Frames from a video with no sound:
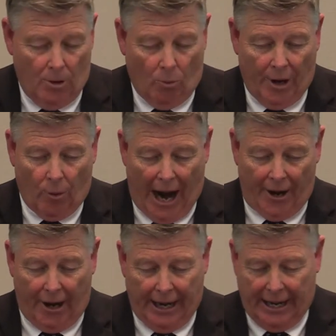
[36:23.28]
one
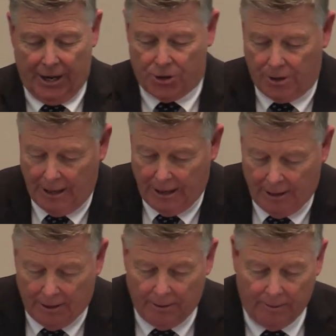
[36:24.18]
writer in his
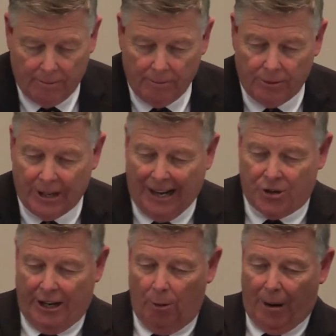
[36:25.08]

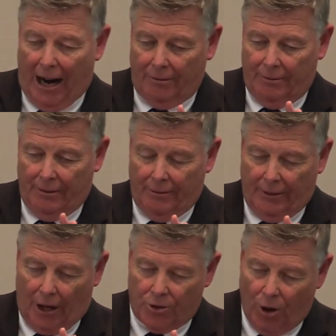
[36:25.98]
teaching about
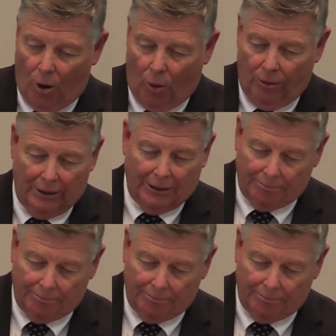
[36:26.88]
there's no